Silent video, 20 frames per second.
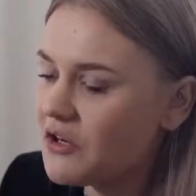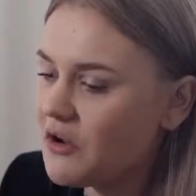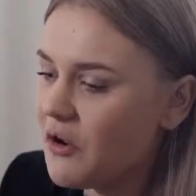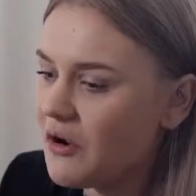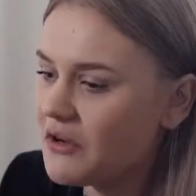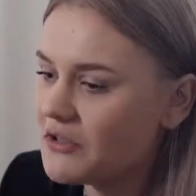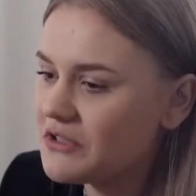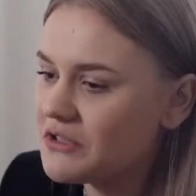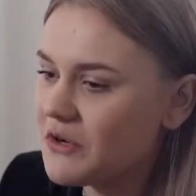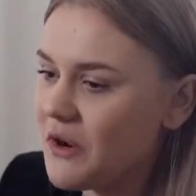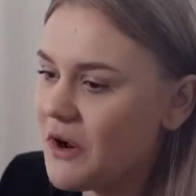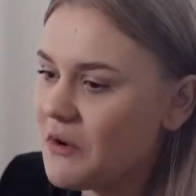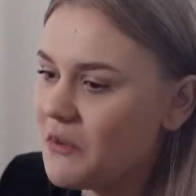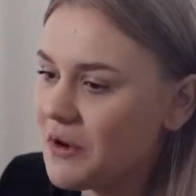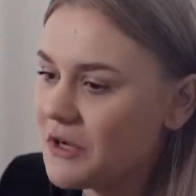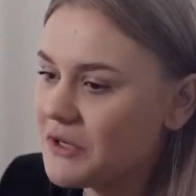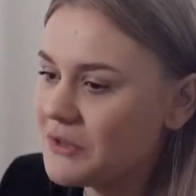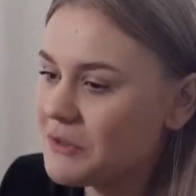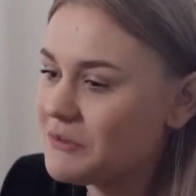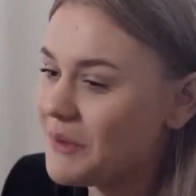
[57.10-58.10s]
also I
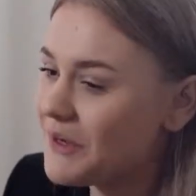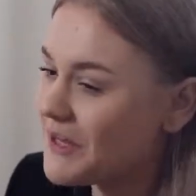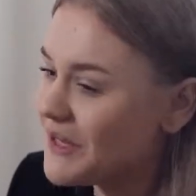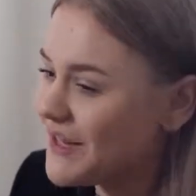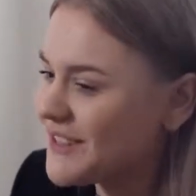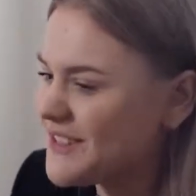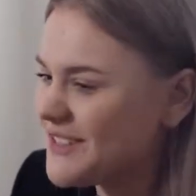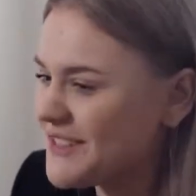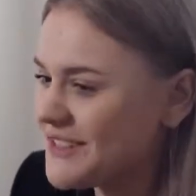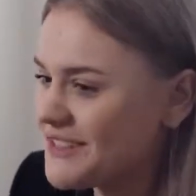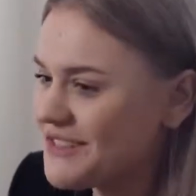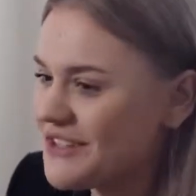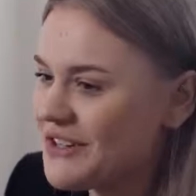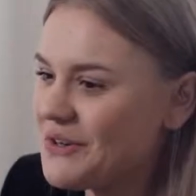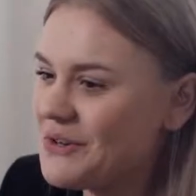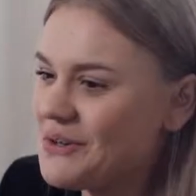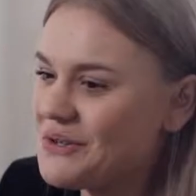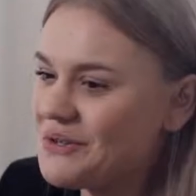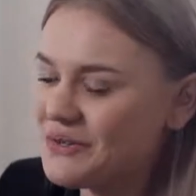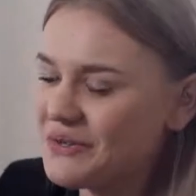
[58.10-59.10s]
worked with my cousin, so
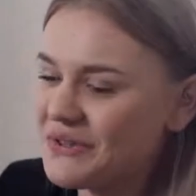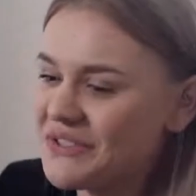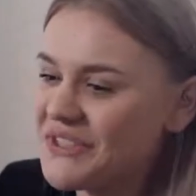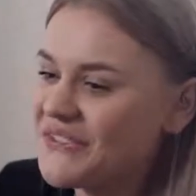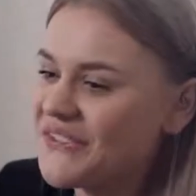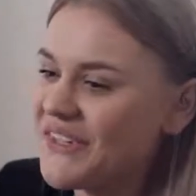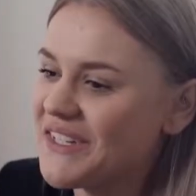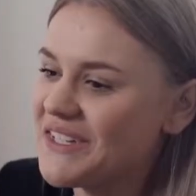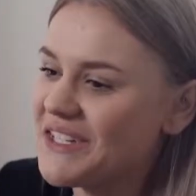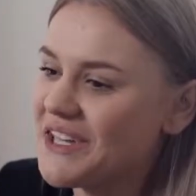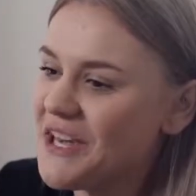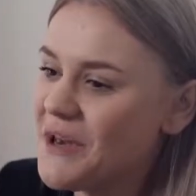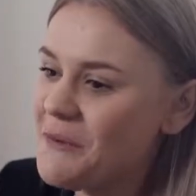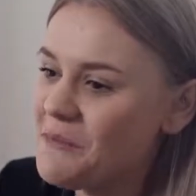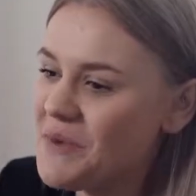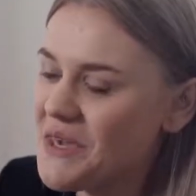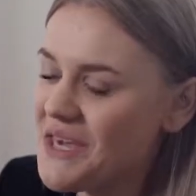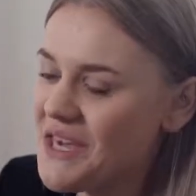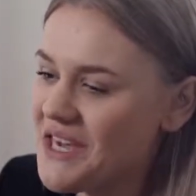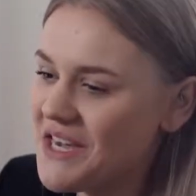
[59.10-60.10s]
it was really fun to
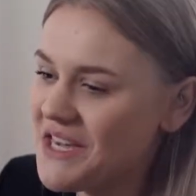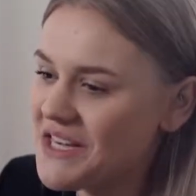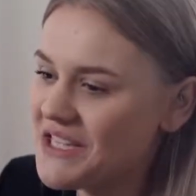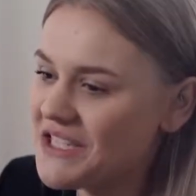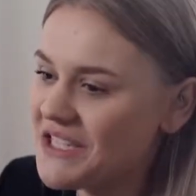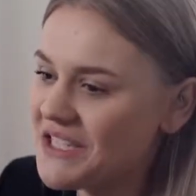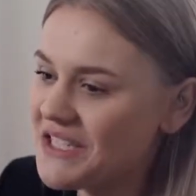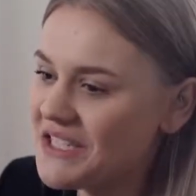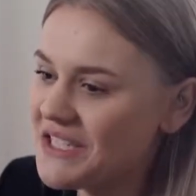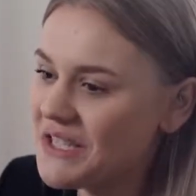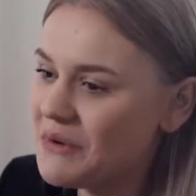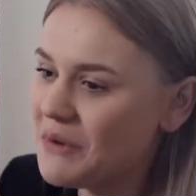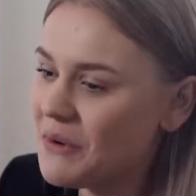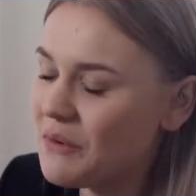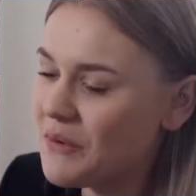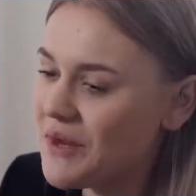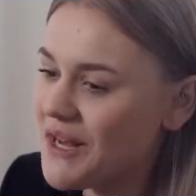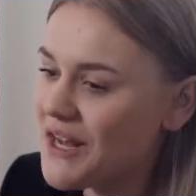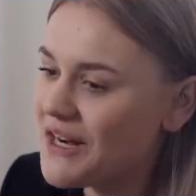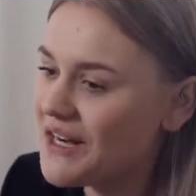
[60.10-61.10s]
compete and just see where
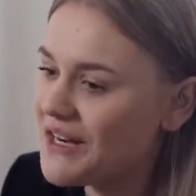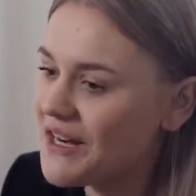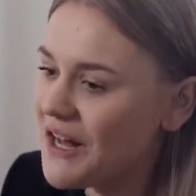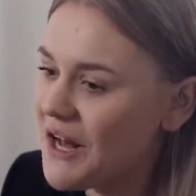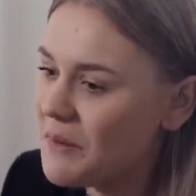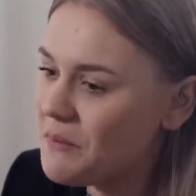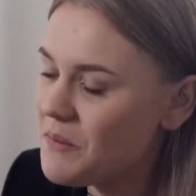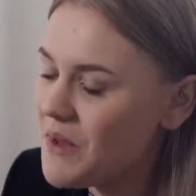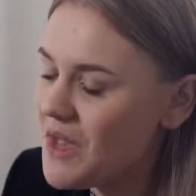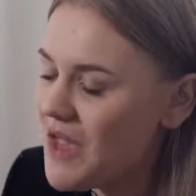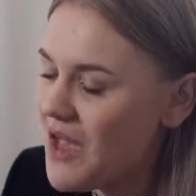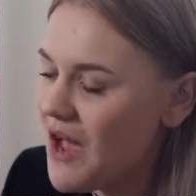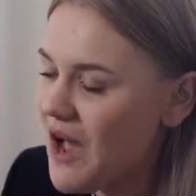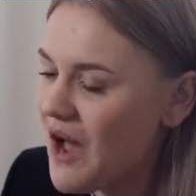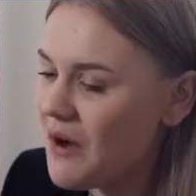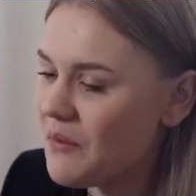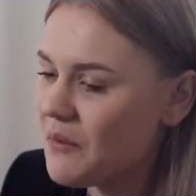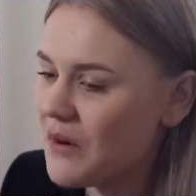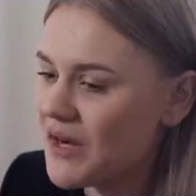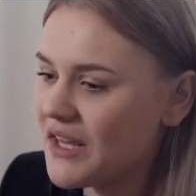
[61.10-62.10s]
we ended up
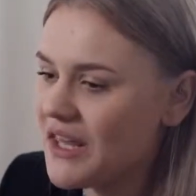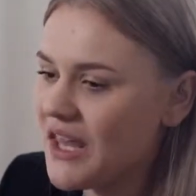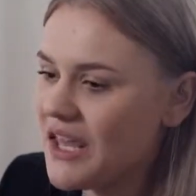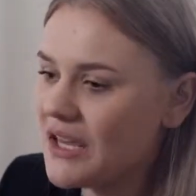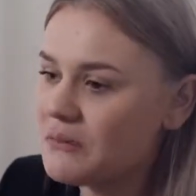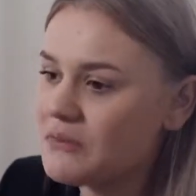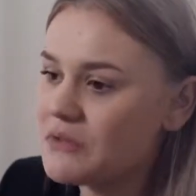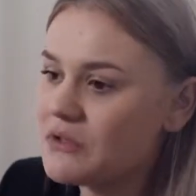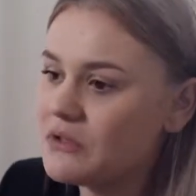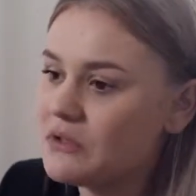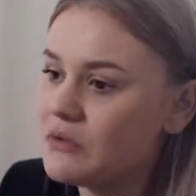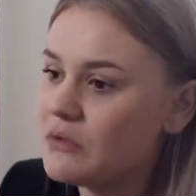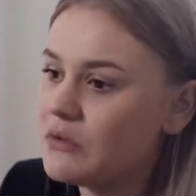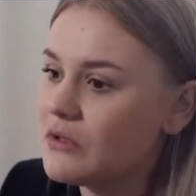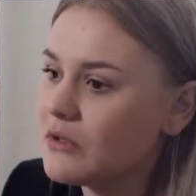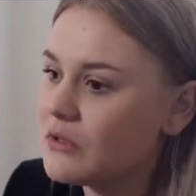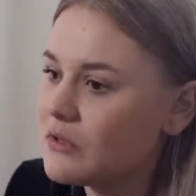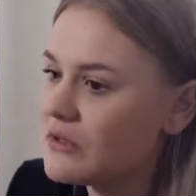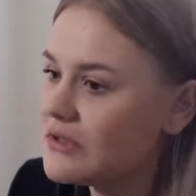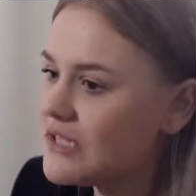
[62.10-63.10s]
when it came
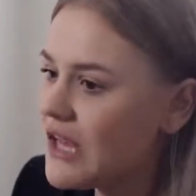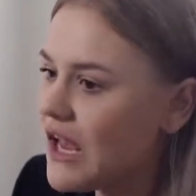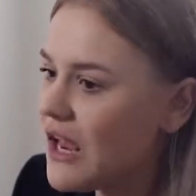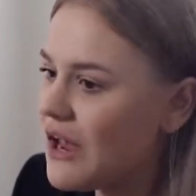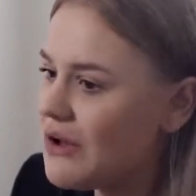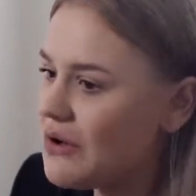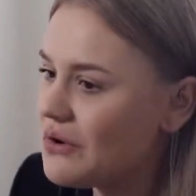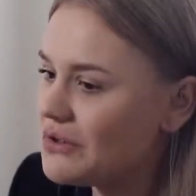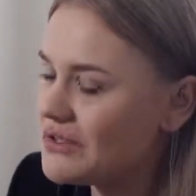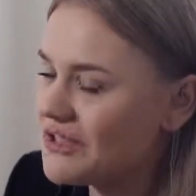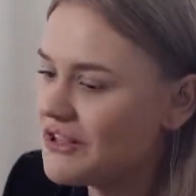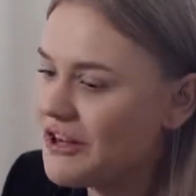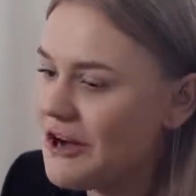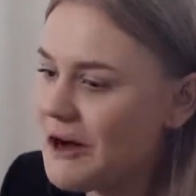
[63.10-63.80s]
to, sales and